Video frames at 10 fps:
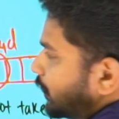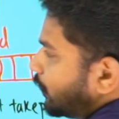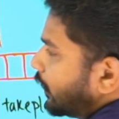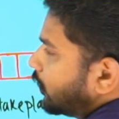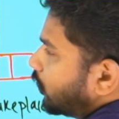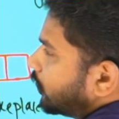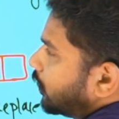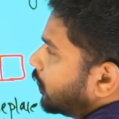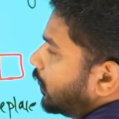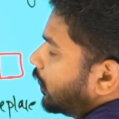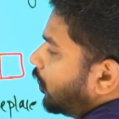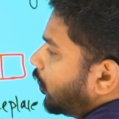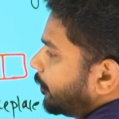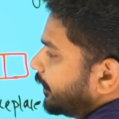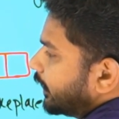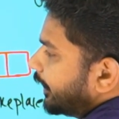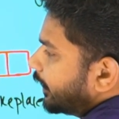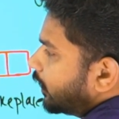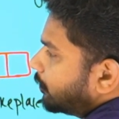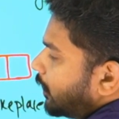you can draw the orbital
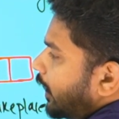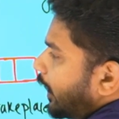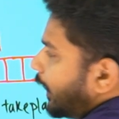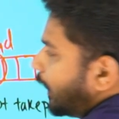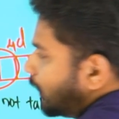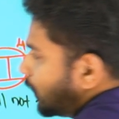diagram. And